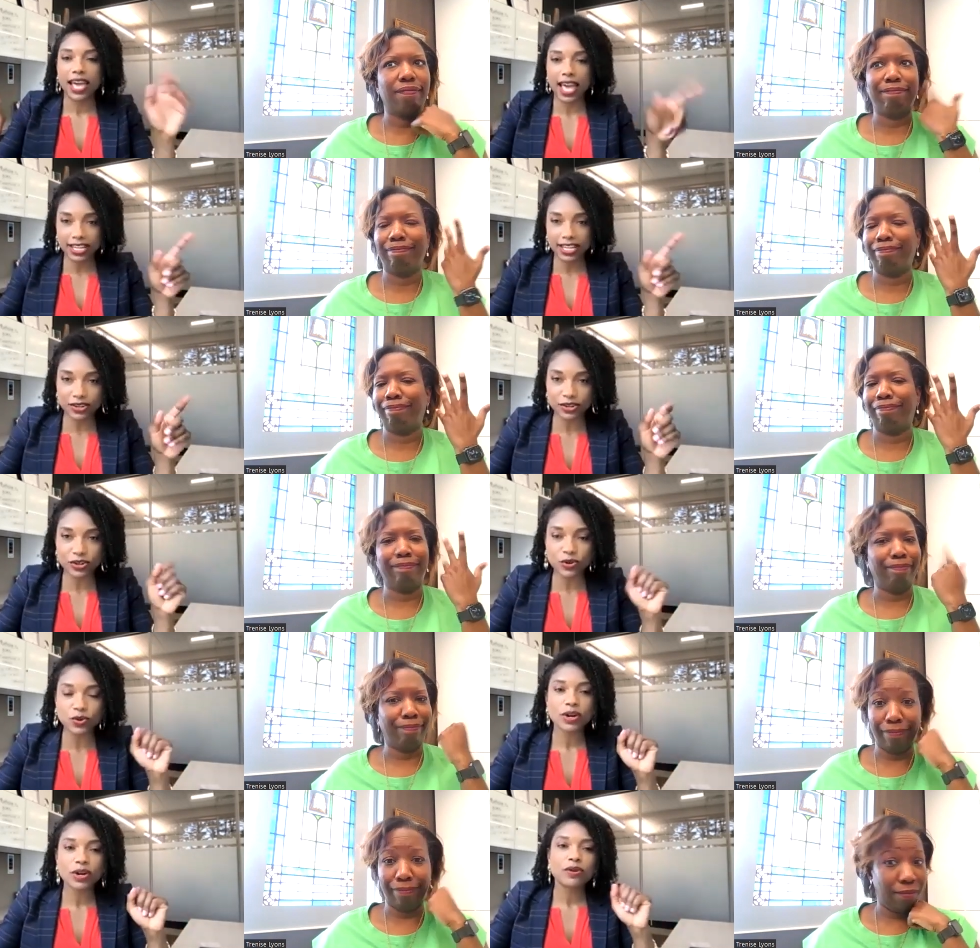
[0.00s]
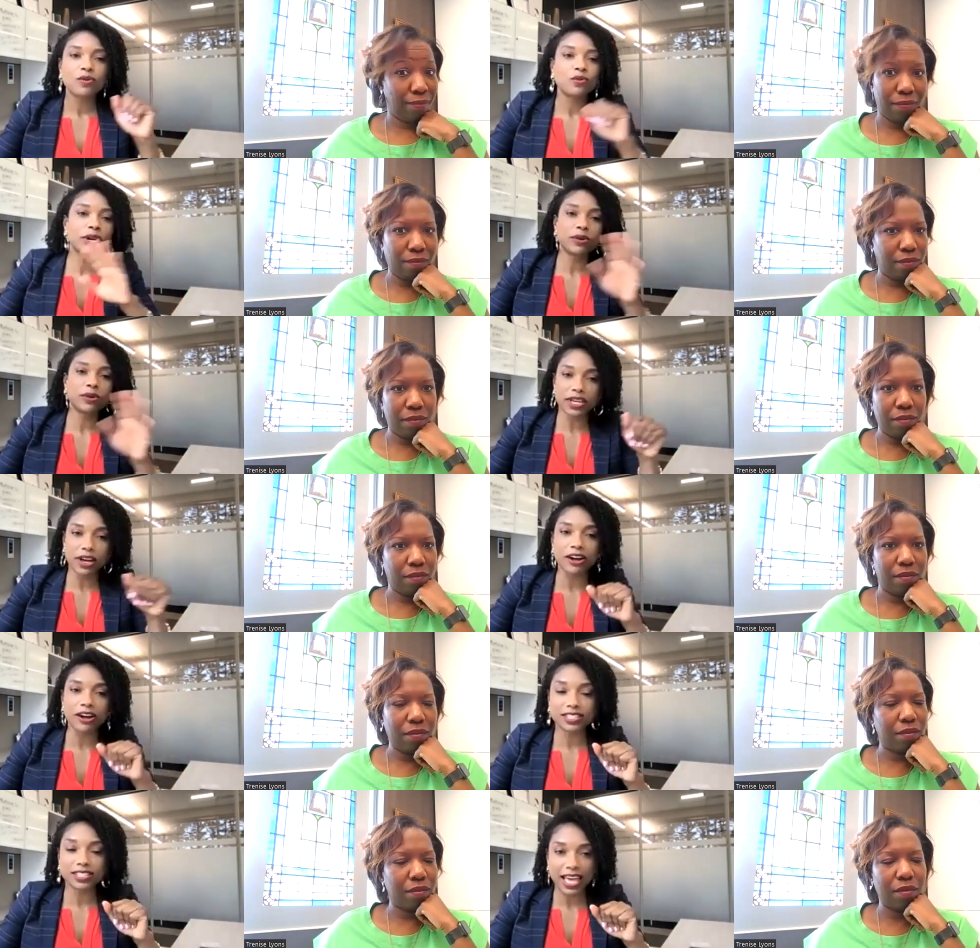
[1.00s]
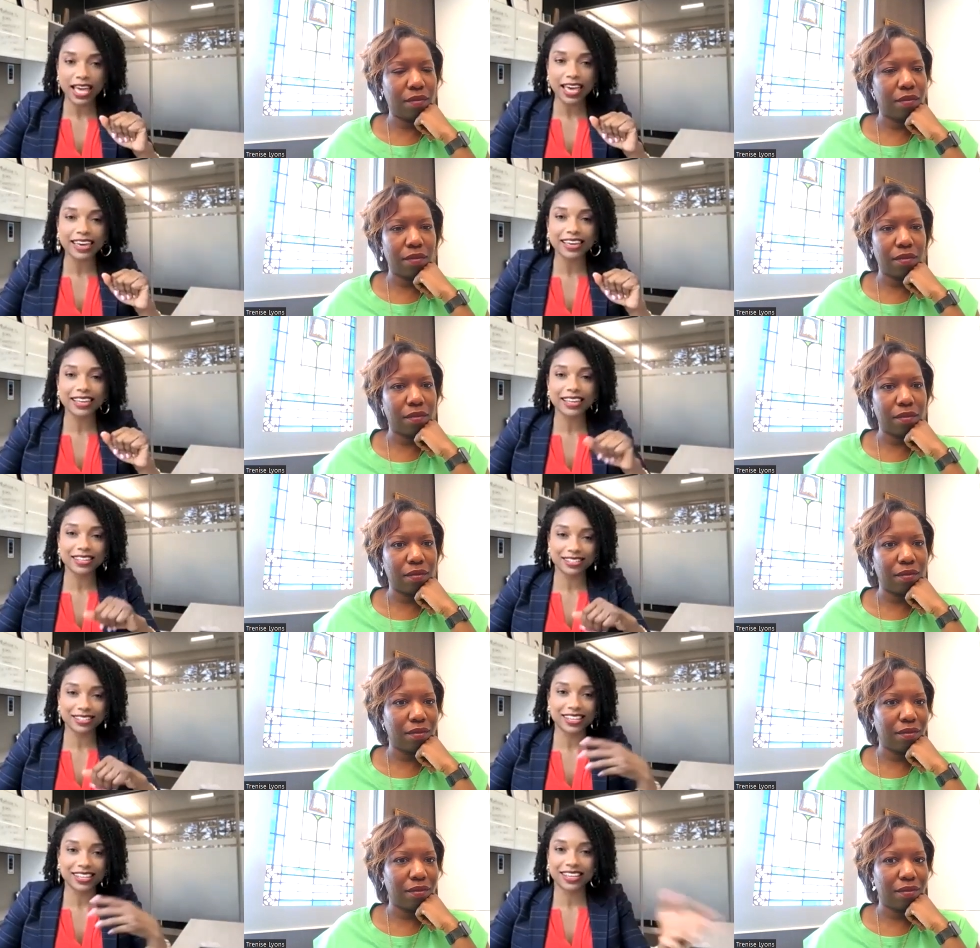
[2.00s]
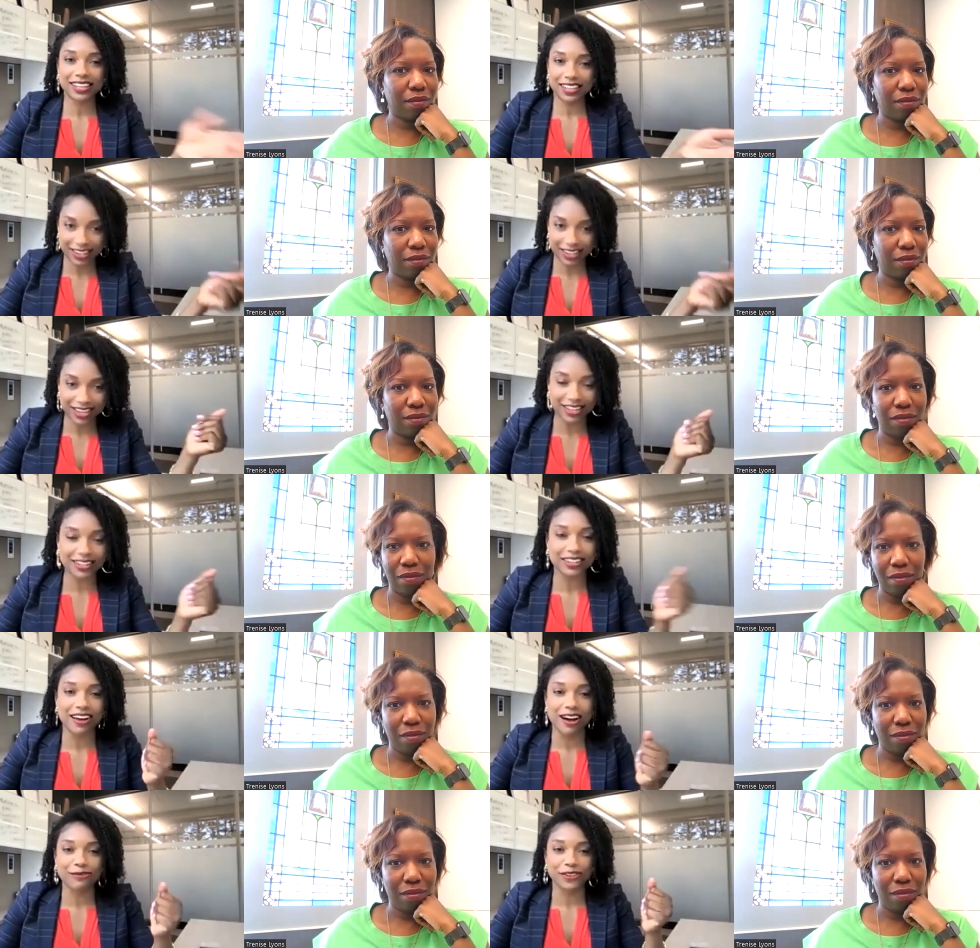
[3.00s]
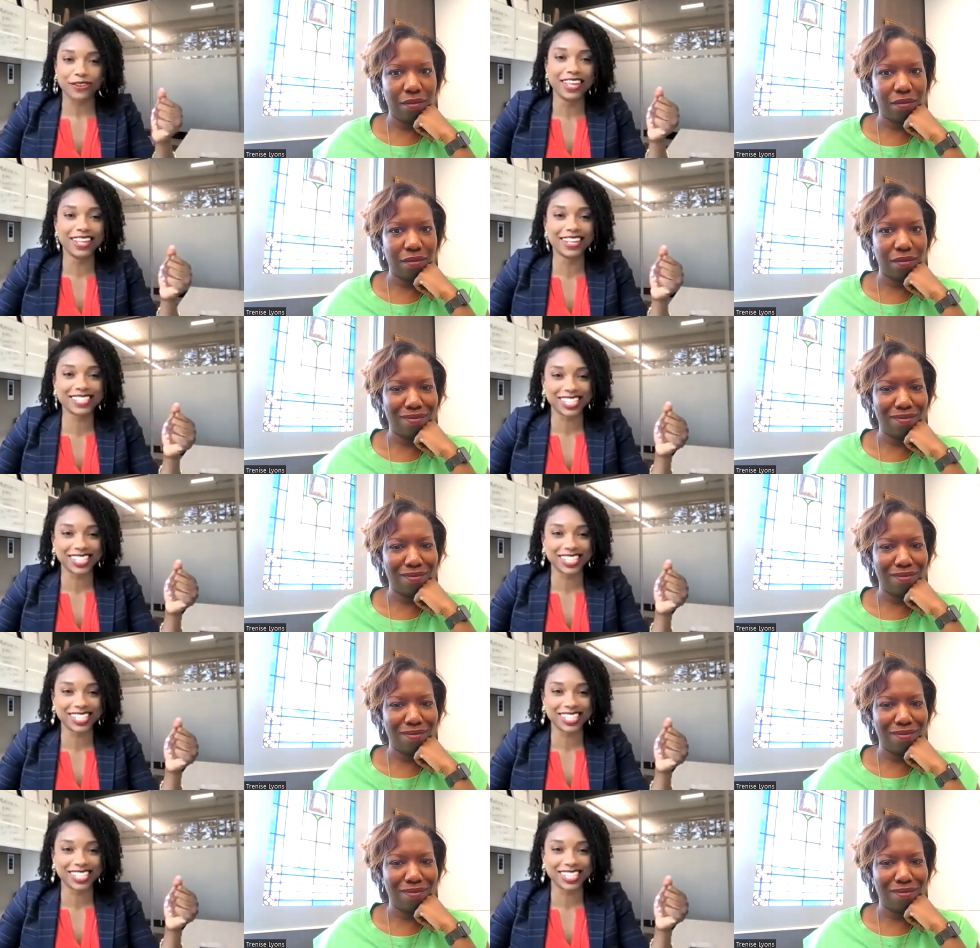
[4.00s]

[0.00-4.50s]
Speaker 1: Anywho, where we are today is in the office